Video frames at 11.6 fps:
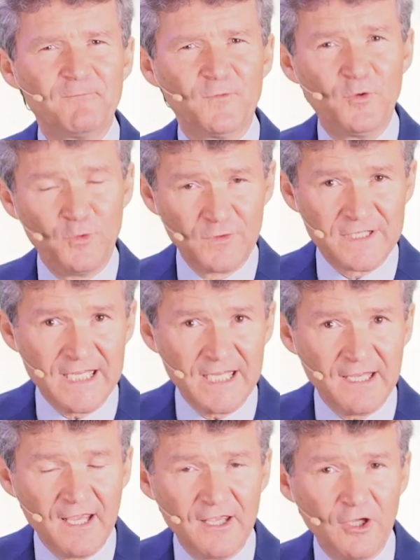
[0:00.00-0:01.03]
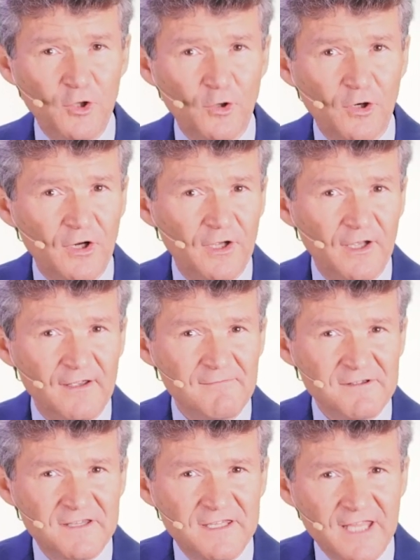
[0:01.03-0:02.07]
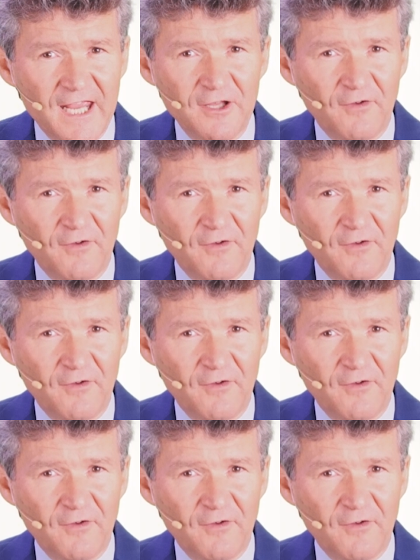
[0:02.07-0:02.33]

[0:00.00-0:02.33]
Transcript: Do you see your state